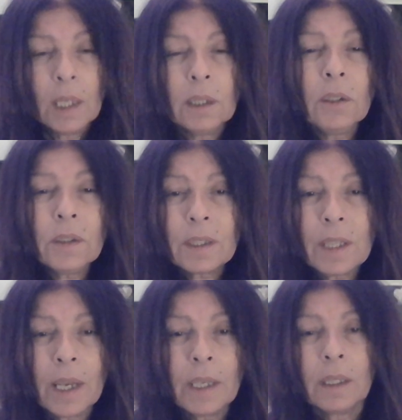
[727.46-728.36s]
It looks
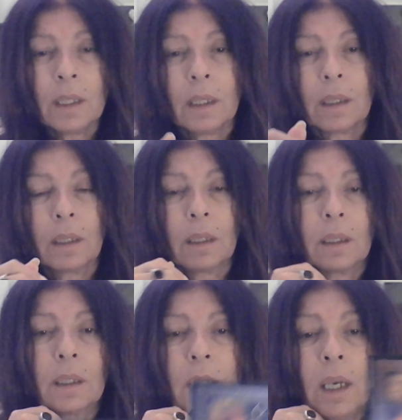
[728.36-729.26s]
like,
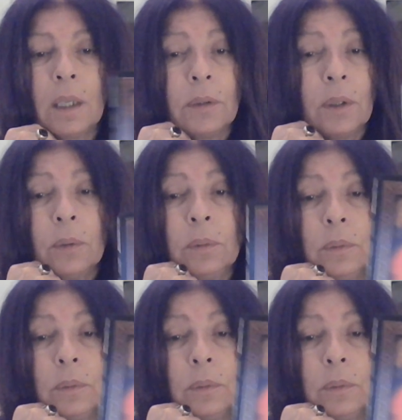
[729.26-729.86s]
I don't know,